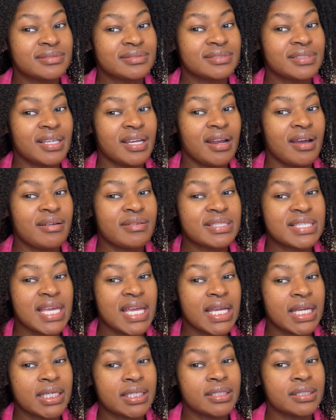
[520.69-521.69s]
you know, it's
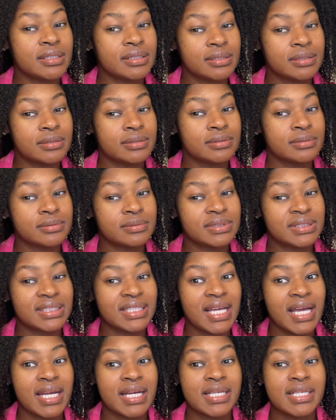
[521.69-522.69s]
hanging a little,
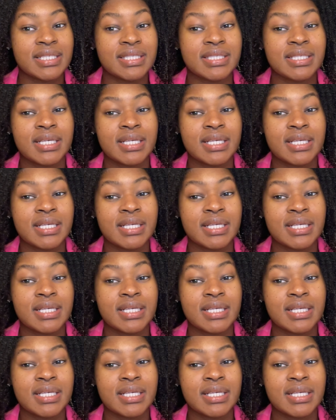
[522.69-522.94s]
not as